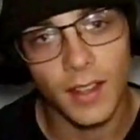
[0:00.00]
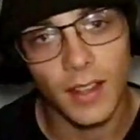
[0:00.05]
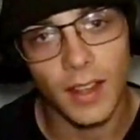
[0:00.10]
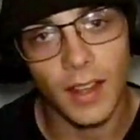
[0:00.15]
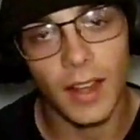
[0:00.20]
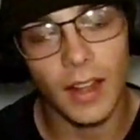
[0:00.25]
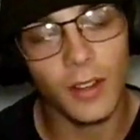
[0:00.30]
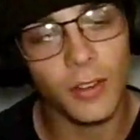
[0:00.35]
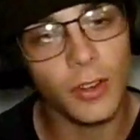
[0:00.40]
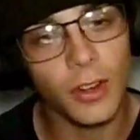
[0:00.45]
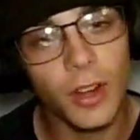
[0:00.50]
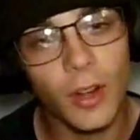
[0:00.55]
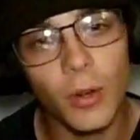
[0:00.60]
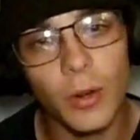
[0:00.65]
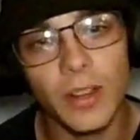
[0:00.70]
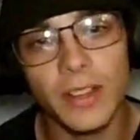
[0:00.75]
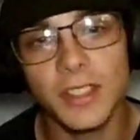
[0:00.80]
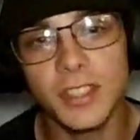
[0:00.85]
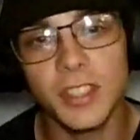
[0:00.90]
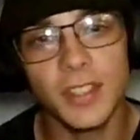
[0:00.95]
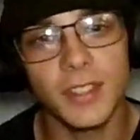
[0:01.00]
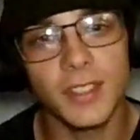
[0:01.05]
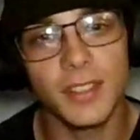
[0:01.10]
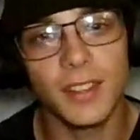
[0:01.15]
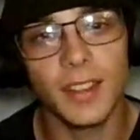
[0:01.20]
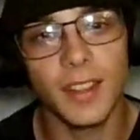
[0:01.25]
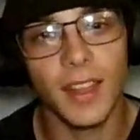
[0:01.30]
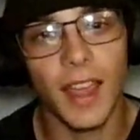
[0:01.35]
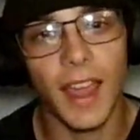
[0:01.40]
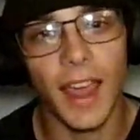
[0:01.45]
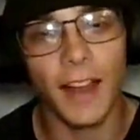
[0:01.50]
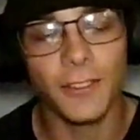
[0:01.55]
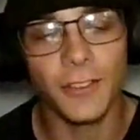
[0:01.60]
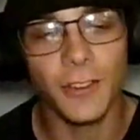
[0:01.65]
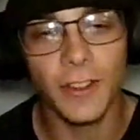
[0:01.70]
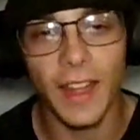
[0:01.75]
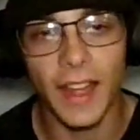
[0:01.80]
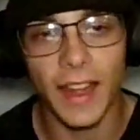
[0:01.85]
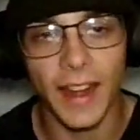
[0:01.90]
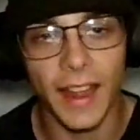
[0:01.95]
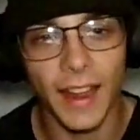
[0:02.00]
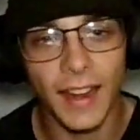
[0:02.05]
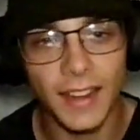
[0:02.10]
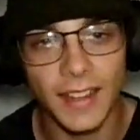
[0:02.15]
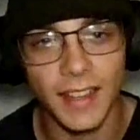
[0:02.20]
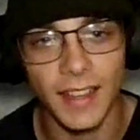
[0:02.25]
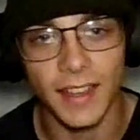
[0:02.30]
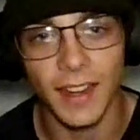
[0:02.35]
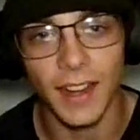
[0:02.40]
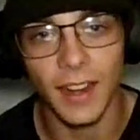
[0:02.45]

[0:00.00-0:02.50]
I don't know. It's just after that head kick,